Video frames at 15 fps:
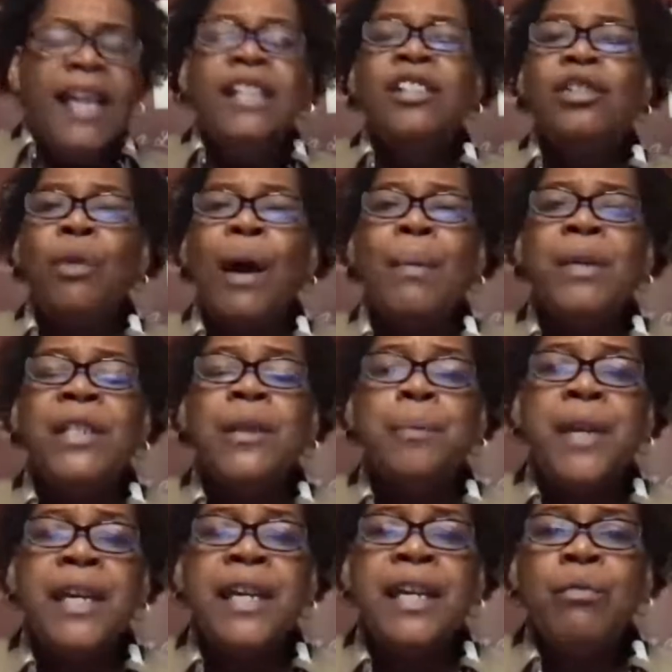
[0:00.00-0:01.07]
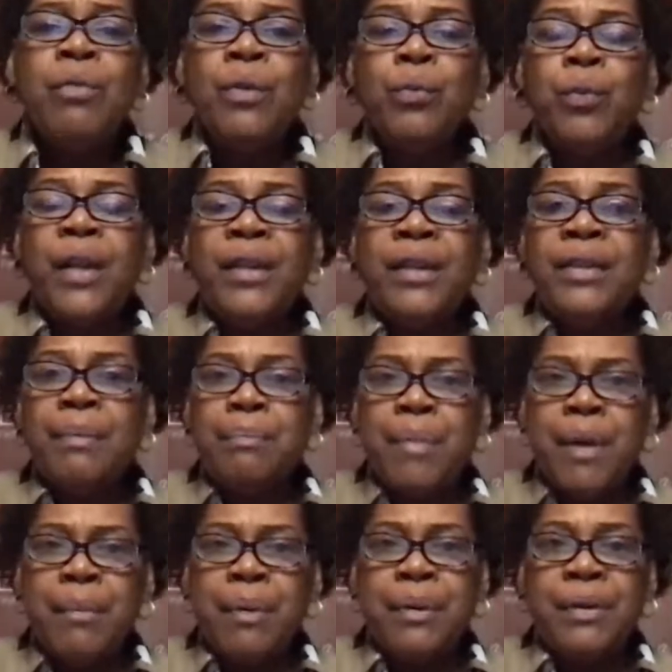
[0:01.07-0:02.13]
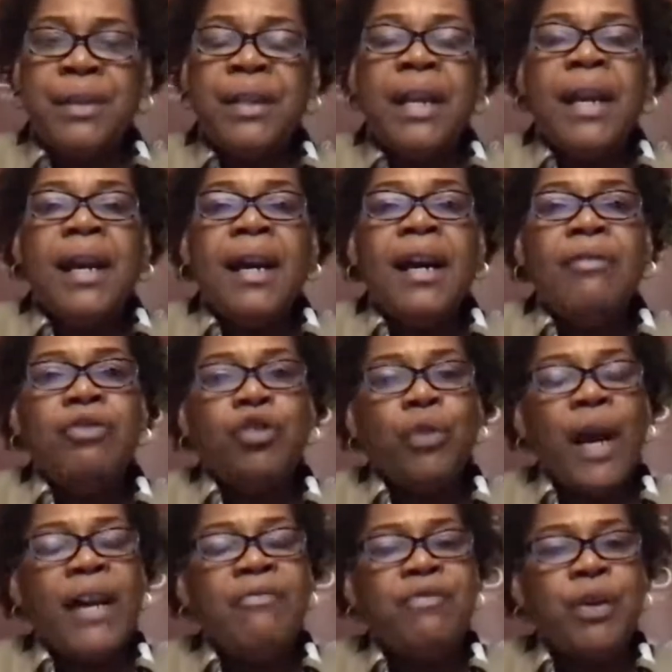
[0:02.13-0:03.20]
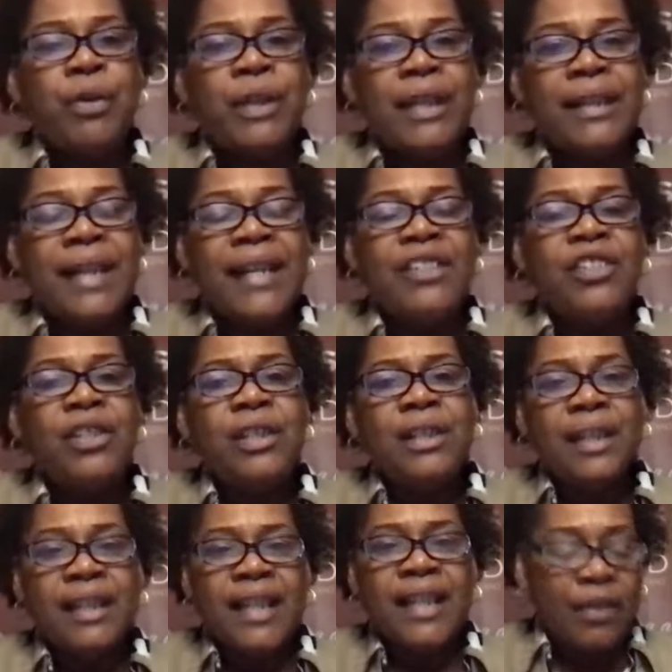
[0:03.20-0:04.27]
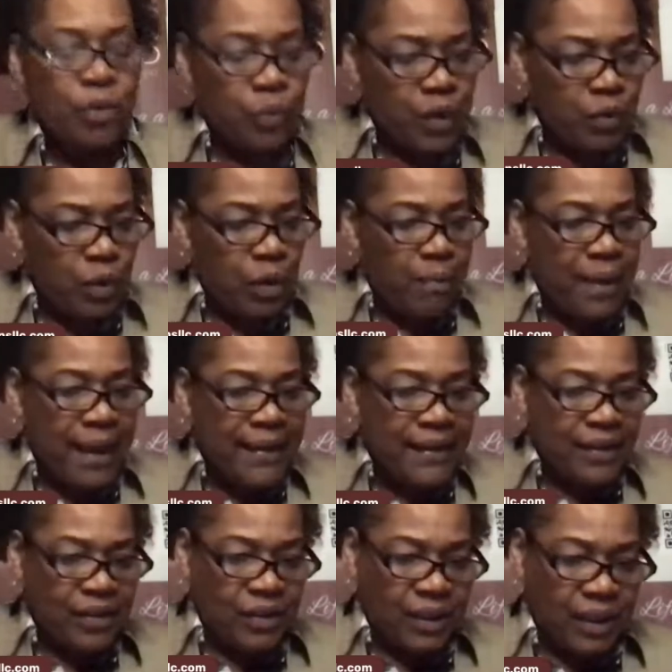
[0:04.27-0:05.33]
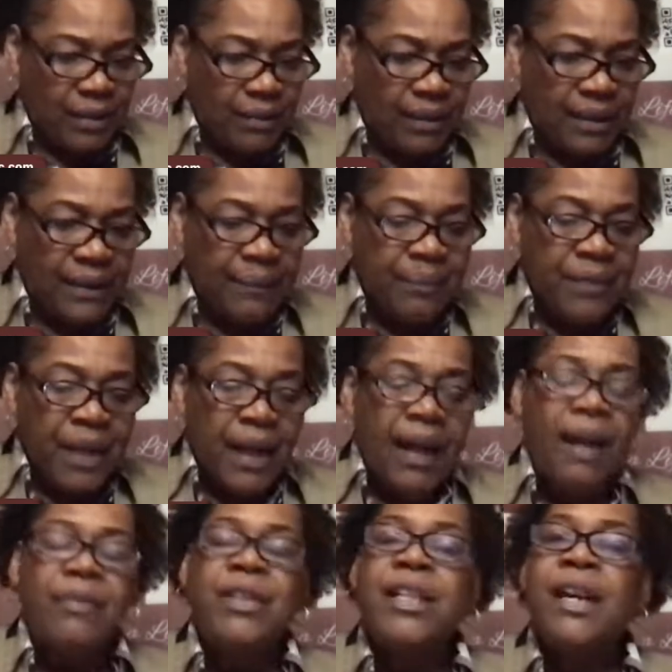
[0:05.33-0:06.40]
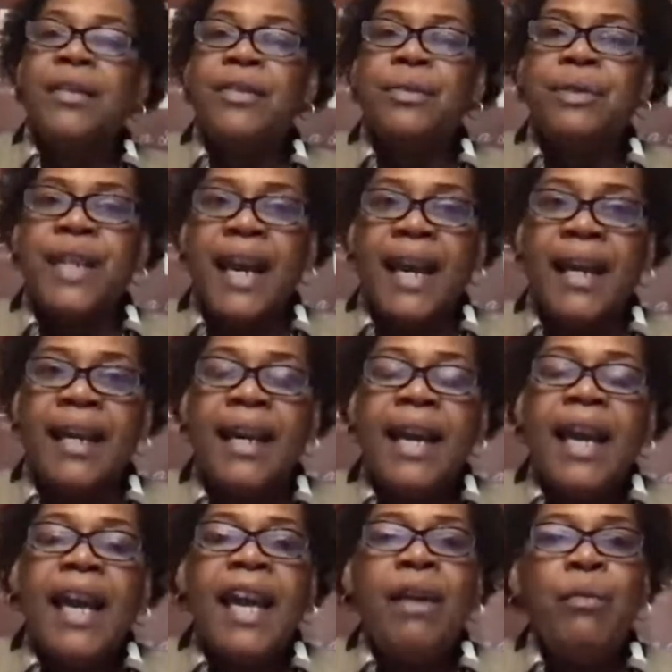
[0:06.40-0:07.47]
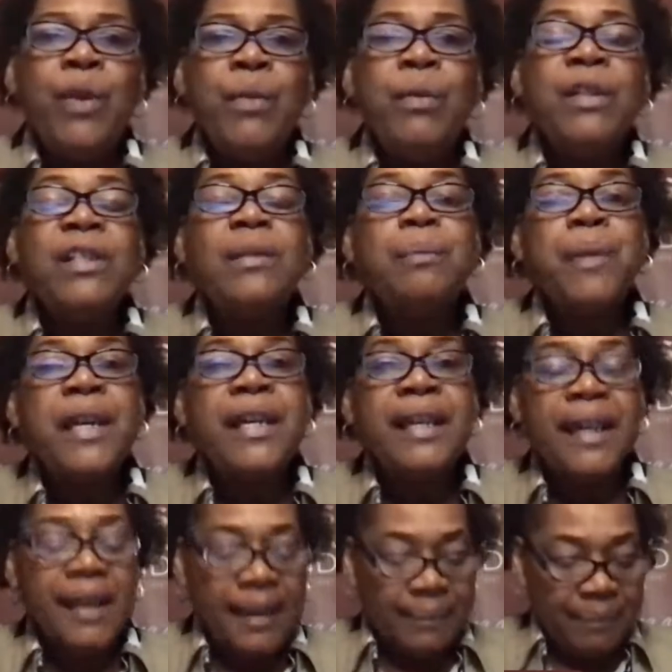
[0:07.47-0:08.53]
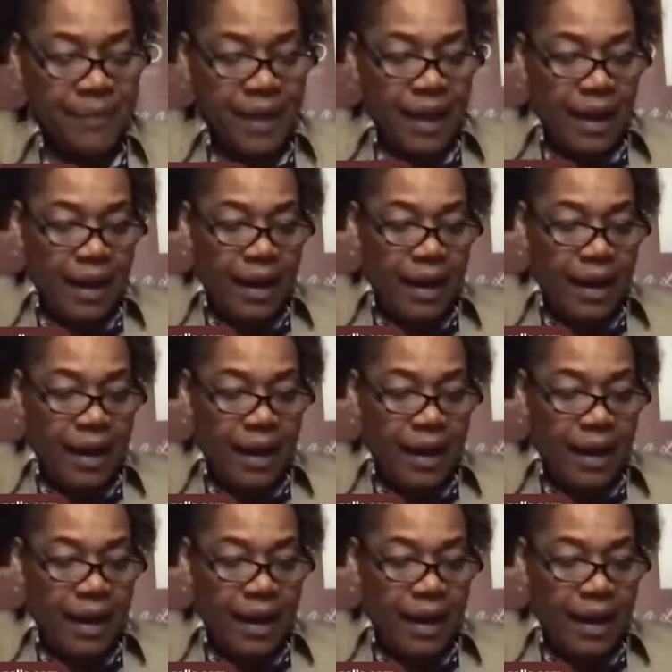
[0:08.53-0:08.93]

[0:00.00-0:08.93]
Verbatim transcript: And so I was speaking with one of the members, of Trifold Connections Together We Grow Master series uh, the other day, and we were speaking